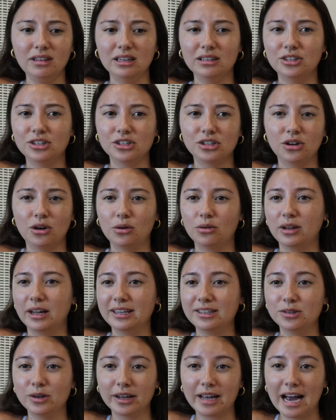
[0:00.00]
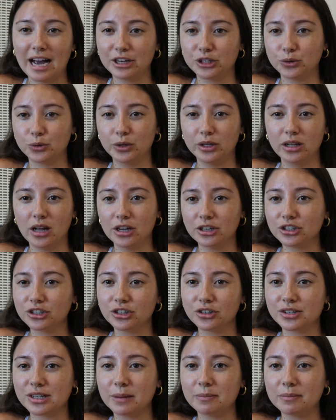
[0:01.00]
just go like to a casual lunch
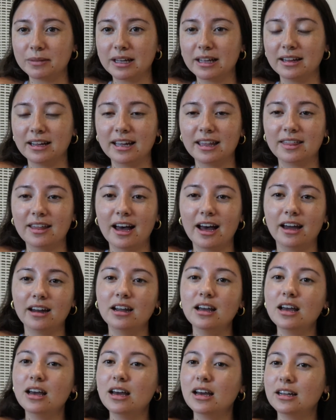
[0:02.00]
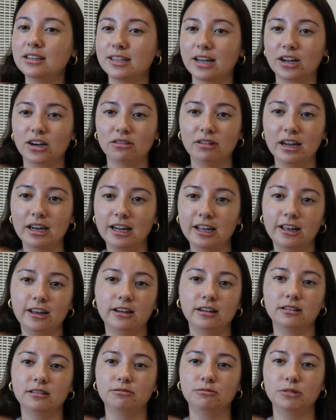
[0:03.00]
or something like that.
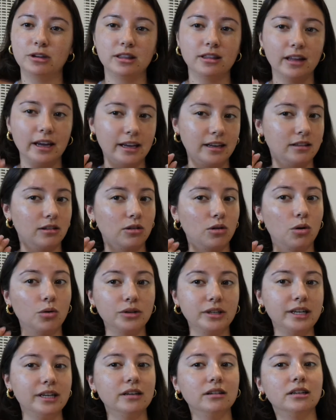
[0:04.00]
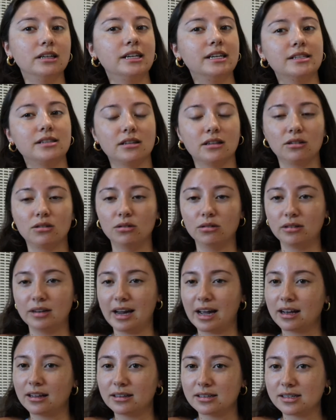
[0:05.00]
Decorating with like the gold earrings and the gold
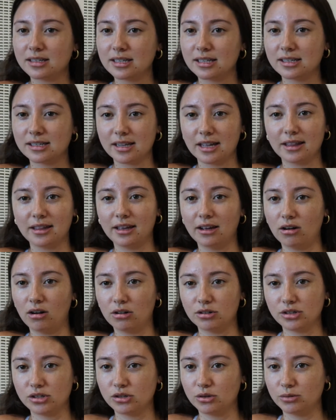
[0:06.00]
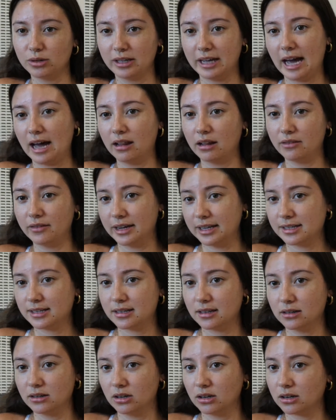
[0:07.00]
necklaces I think also really elevates
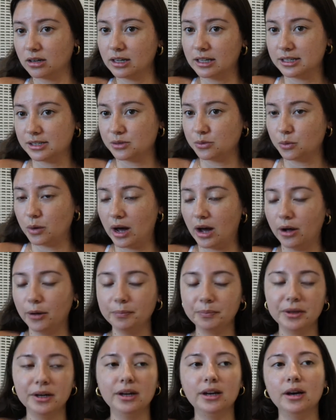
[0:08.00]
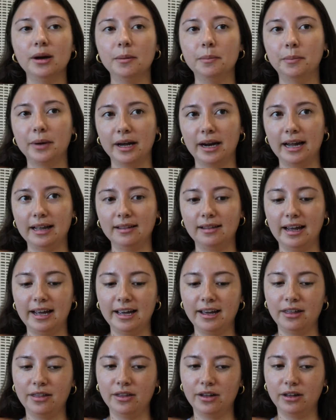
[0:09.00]
the look as well. But I
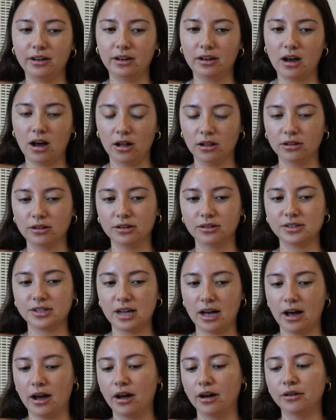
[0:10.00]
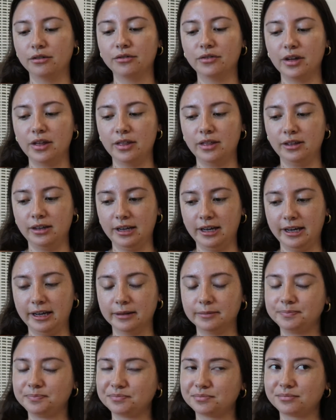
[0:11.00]
like the colors of
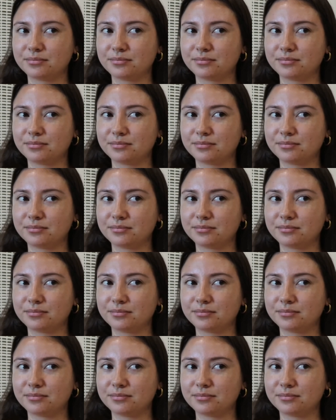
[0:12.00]
the